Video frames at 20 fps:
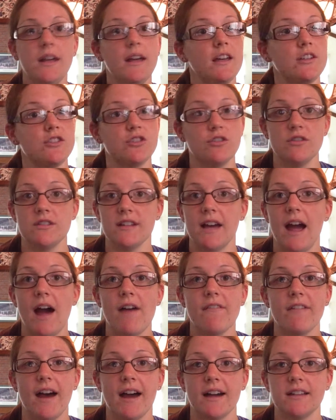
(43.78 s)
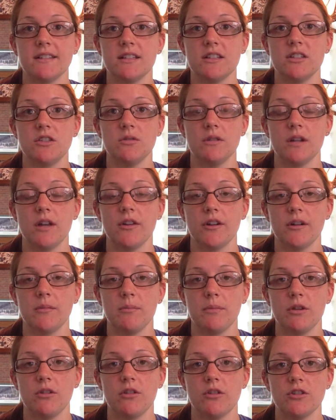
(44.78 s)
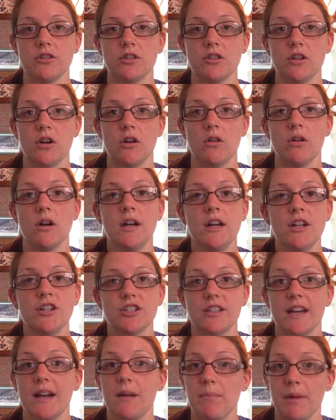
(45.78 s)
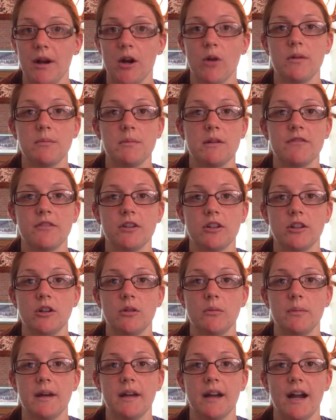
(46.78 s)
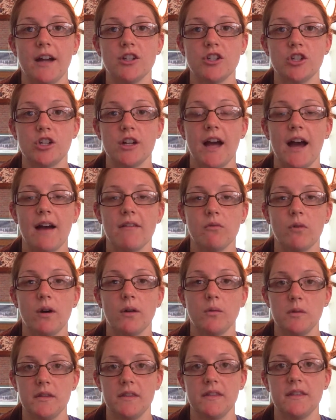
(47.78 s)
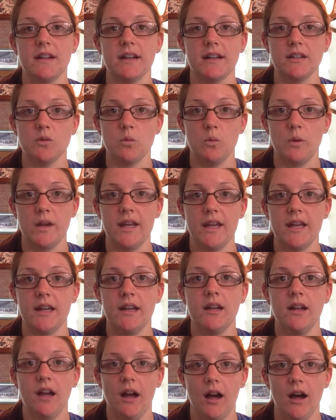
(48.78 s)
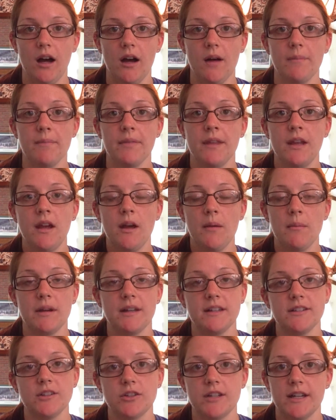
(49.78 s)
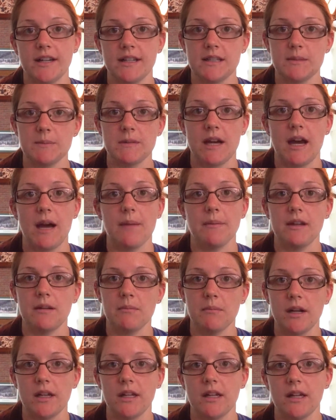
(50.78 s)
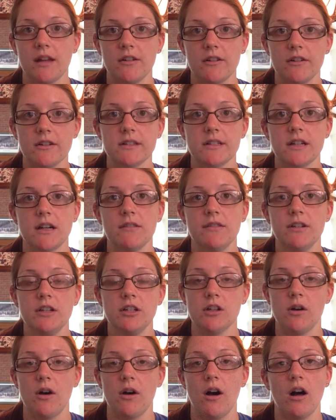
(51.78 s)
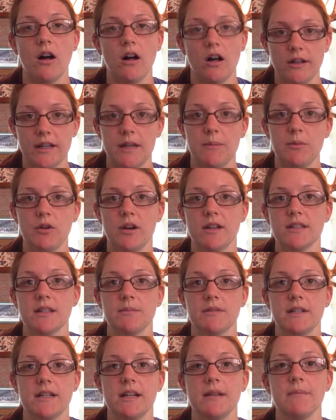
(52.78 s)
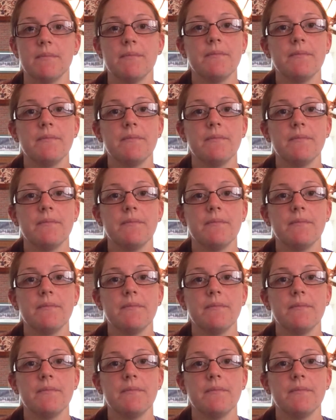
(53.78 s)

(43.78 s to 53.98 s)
as soon as I have access to another computer. So just kind of bear with me for a little bit. I should have one within the next week, but it's still taking some time getting money together and stuff. So I'll keep you guys updated.